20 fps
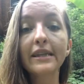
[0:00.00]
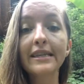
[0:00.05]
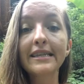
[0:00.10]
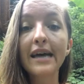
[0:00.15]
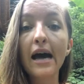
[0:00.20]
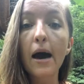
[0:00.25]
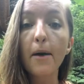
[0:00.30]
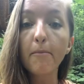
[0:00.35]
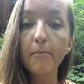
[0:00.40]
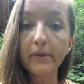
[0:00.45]

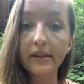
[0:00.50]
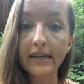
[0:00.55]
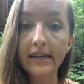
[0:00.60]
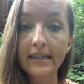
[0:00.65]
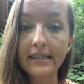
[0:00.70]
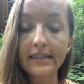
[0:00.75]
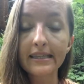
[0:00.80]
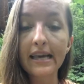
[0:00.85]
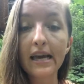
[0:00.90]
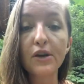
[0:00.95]

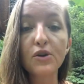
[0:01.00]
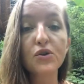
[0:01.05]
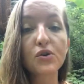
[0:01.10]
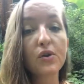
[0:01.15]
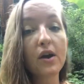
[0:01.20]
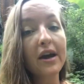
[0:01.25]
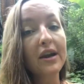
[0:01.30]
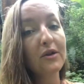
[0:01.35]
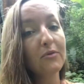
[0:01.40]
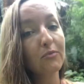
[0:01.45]
templates and
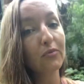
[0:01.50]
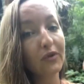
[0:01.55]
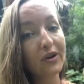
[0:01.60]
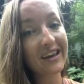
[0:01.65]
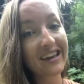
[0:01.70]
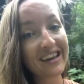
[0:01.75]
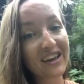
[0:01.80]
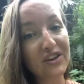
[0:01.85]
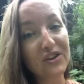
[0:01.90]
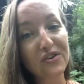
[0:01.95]
trying to bring
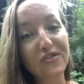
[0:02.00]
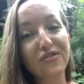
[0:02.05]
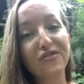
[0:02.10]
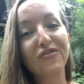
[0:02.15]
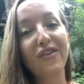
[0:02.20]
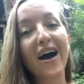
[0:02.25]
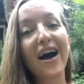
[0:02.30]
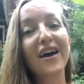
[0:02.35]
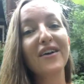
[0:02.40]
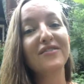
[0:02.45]
in your
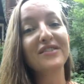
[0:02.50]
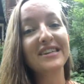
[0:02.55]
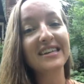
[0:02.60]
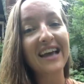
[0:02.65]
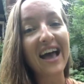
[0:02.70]
5D